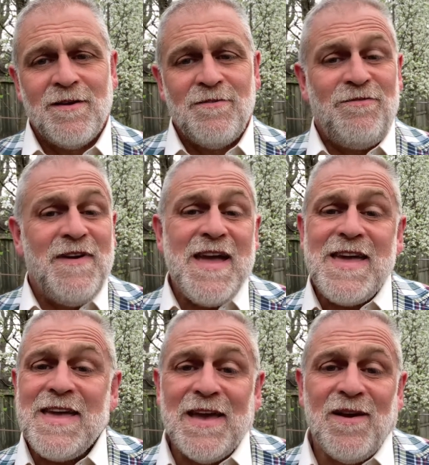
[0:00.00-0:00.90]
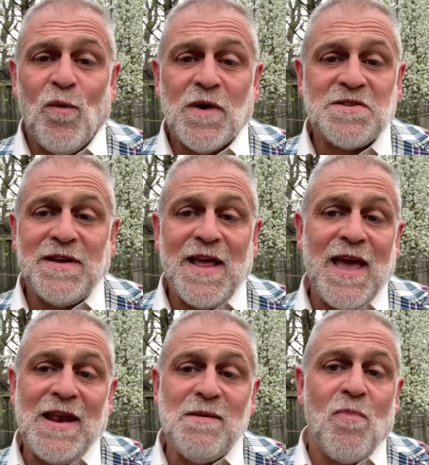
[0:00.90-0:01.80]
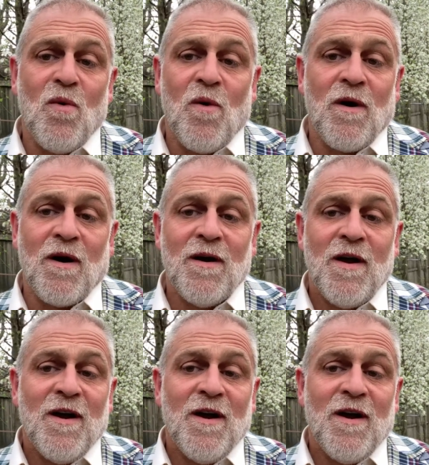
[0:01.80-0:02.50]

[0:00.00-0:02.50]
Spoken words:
Faking it wasn't any more